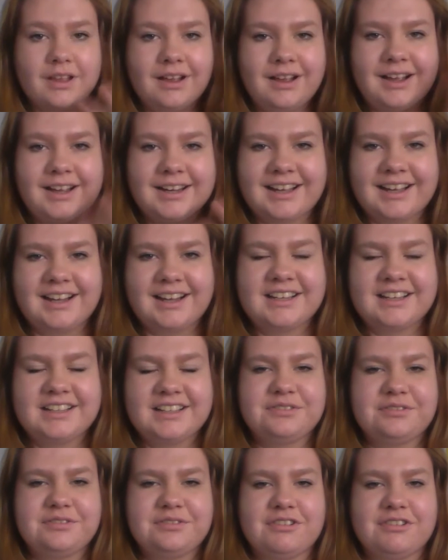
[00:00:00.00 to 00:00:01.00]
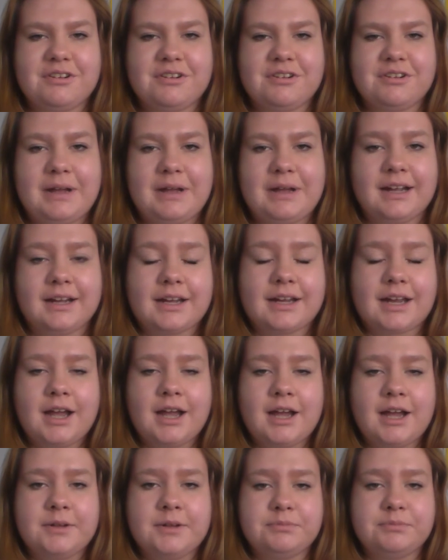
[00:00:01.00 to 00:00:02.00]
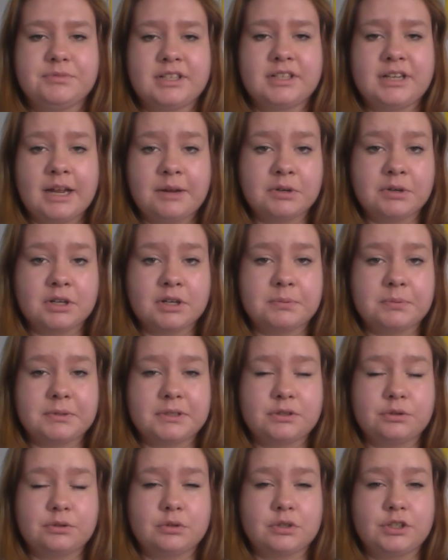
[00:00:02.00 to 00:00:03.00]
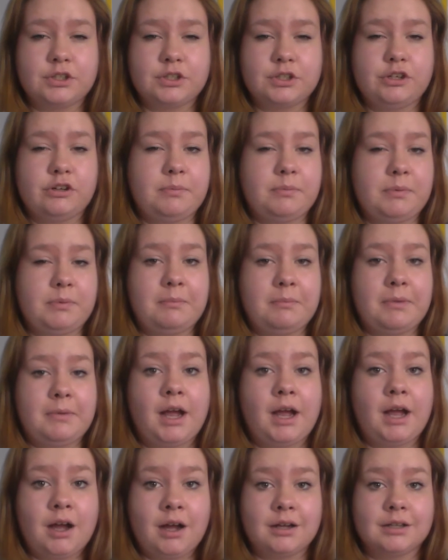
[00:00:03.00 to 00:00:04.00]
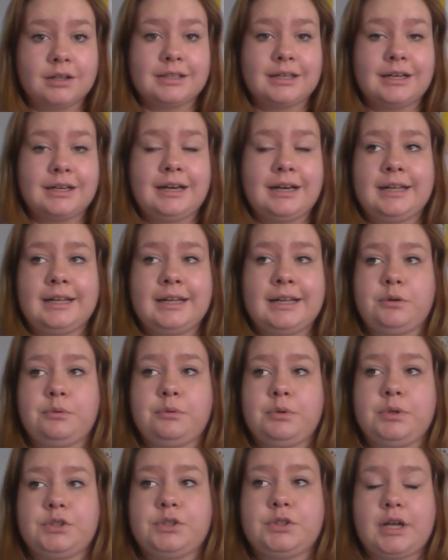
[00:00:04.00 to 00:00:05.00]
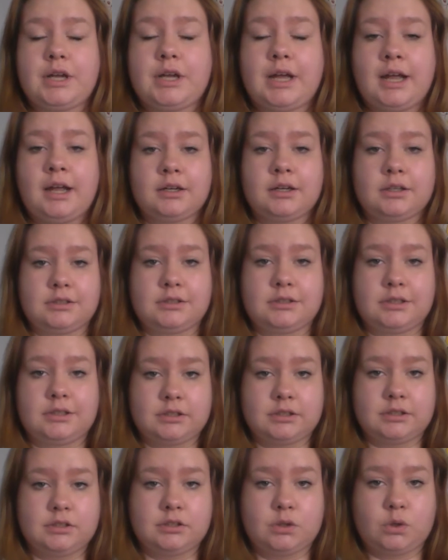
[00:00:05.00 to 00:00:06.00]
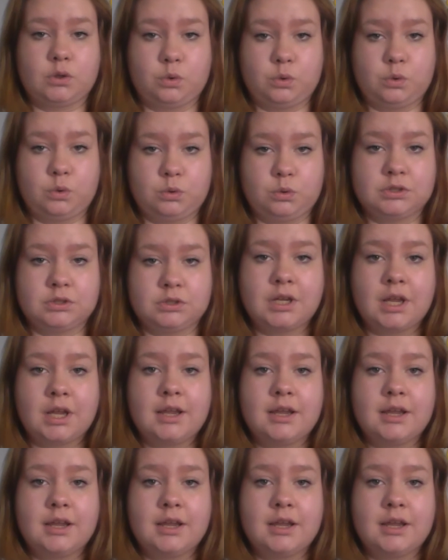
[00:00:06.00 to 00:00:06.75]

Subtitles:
Hi guys, welcome back. Today I'm going to be talking to you about my art and language access course